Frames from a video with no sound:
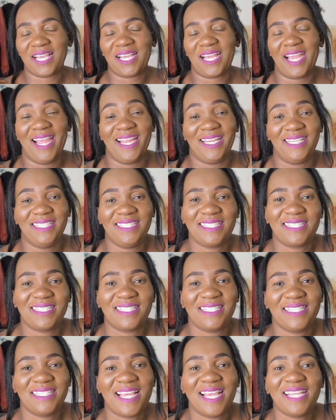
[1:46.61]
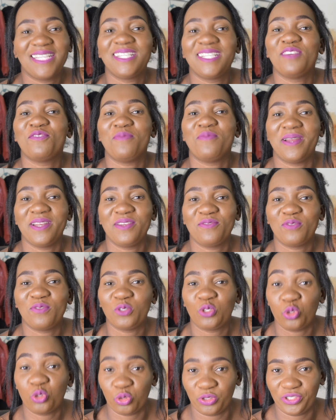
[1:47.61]
guys i didn't have money
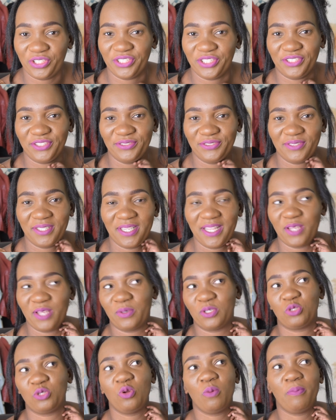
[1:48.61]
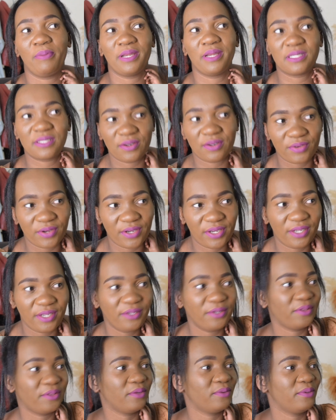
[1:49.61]
for tuition there was no bursary
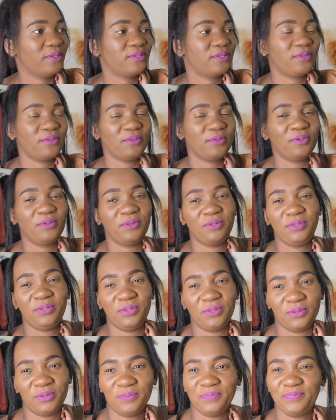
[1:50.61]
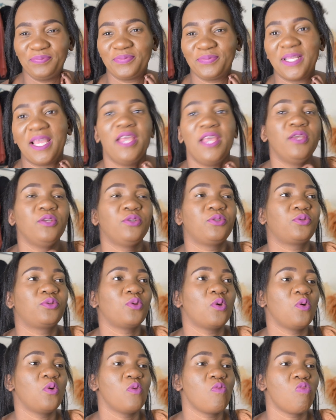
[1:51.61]
there was no you know
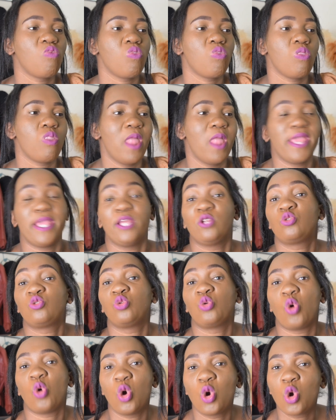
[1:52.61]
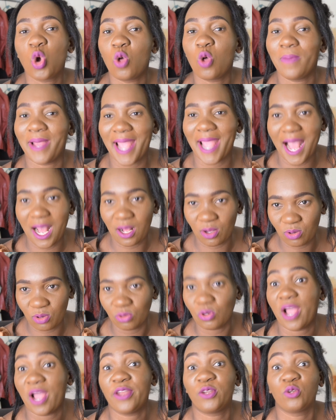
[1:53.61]
so um, i had to go call my
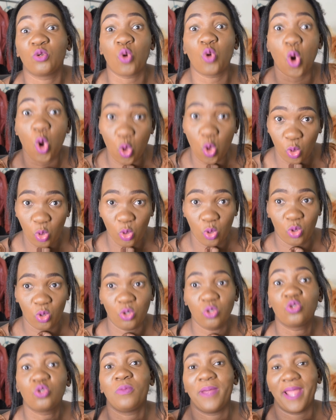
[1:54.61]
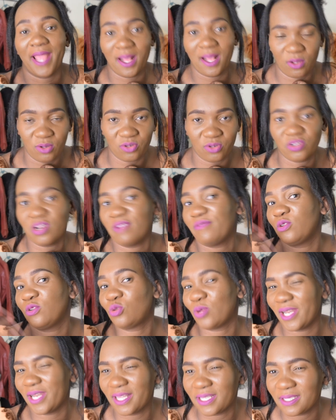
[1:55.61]
uncle i had to go to my uncle travel
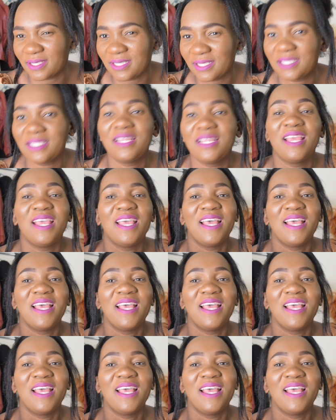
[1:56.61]
to another city